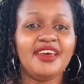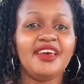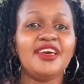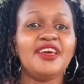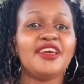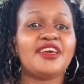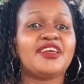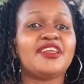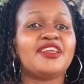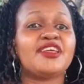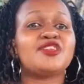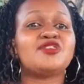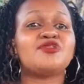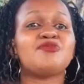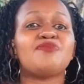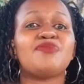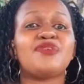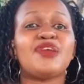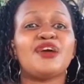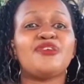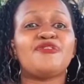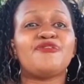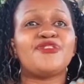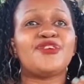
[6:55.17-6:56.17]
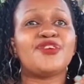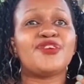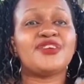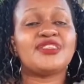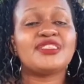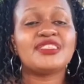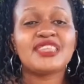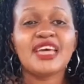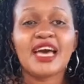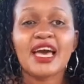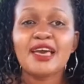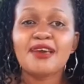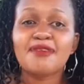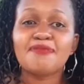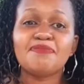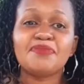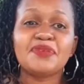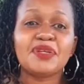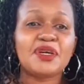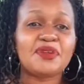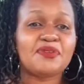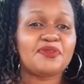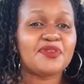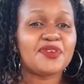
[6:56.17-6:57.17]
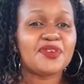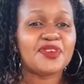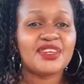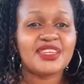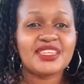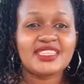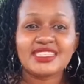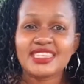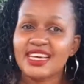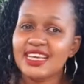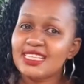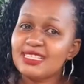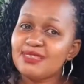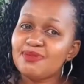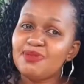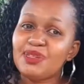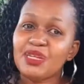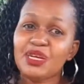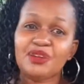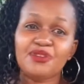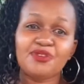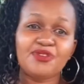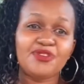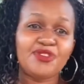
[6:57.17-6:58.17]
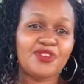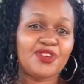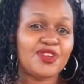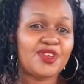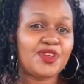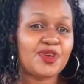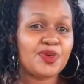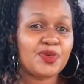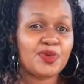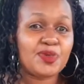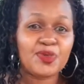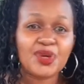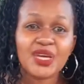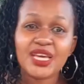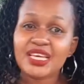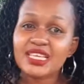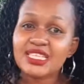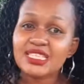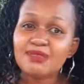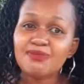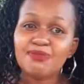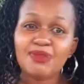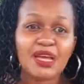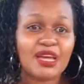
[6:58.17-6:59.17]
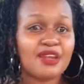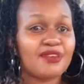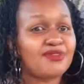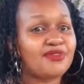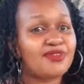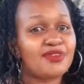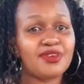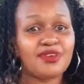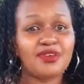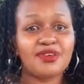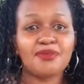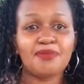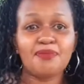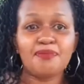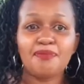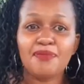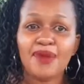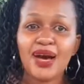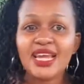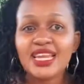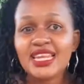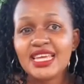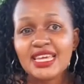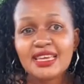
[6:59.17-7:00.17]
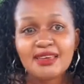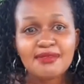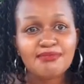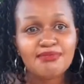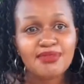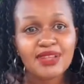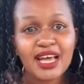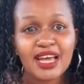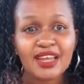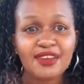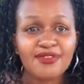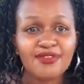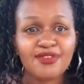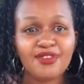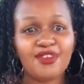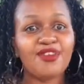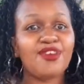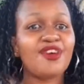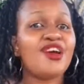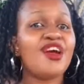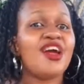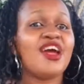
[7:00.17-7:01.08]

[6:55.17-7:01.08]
need to plan for your time, plan for your days, plan for your weeks, plan for your money, plan for